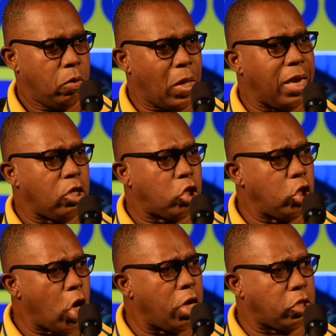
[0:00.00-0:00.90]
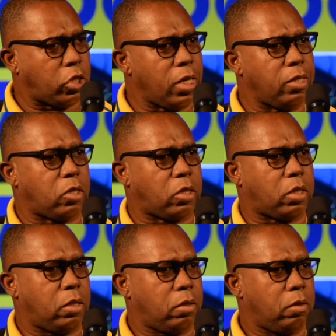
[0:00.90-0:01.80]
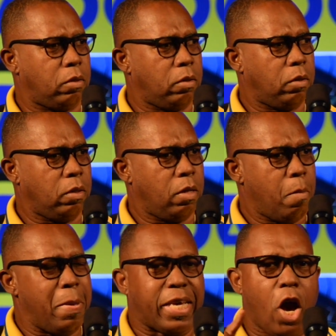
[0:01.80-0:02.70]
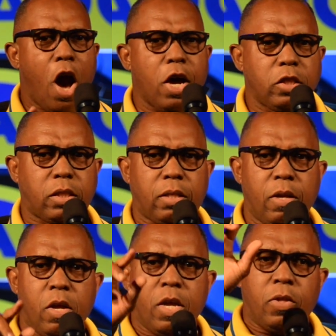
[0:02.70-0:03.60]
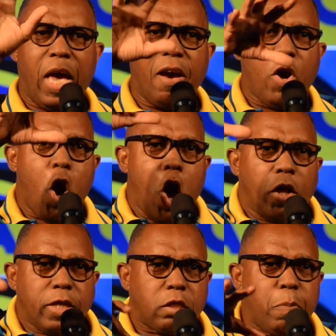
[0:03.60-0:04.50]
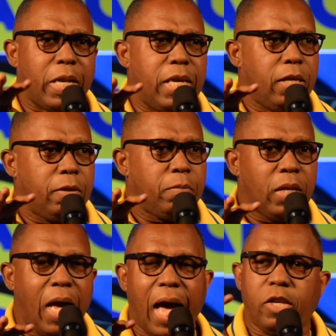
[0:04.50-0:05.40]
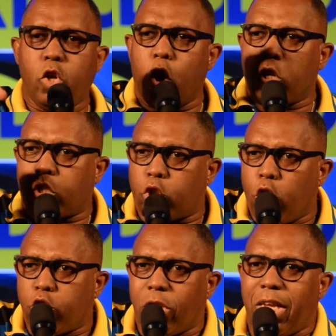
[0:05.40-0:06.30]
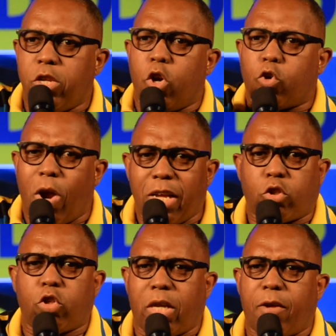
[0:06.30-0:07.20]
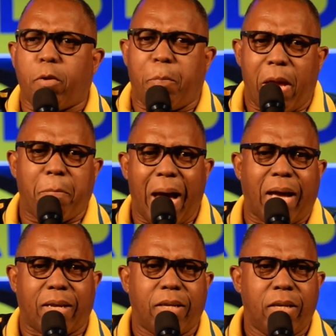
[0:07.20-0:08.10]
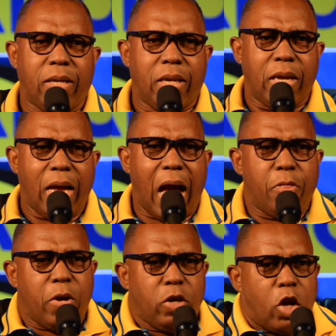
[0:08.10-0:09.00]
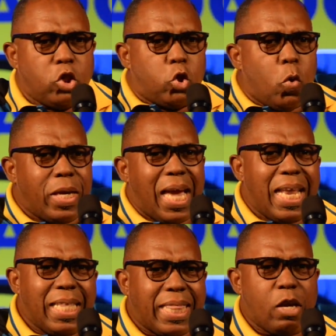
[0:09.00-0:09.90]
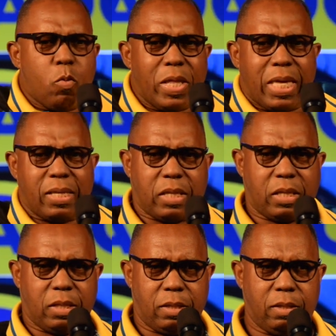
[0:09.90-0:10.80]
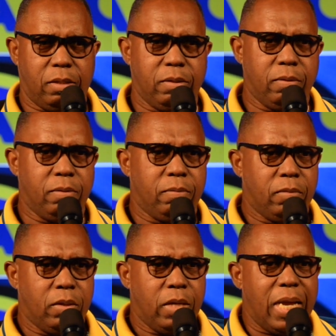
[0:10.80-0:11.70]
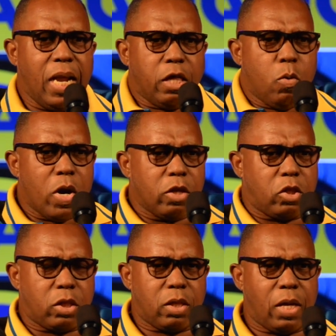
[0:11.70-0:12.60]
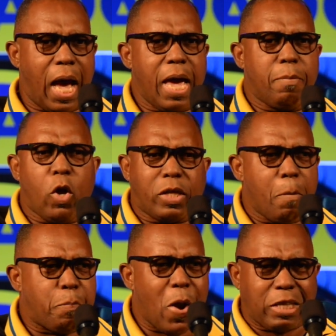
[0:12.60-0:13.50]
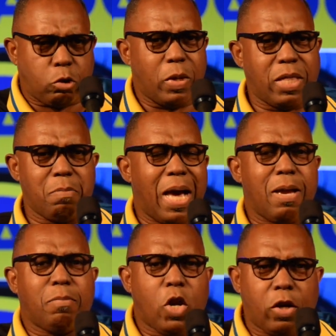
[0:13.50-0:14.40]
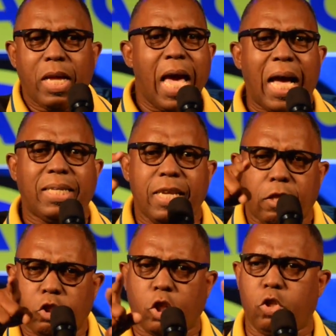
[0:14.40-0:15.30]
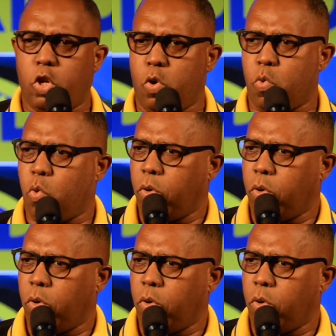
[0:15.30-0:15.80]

That is nonsense. Because they have all this money and your children and your grandchildren have to pay back. And they're not doing anything with it. In other words, I am not impressed with them. I am not. And neither should you.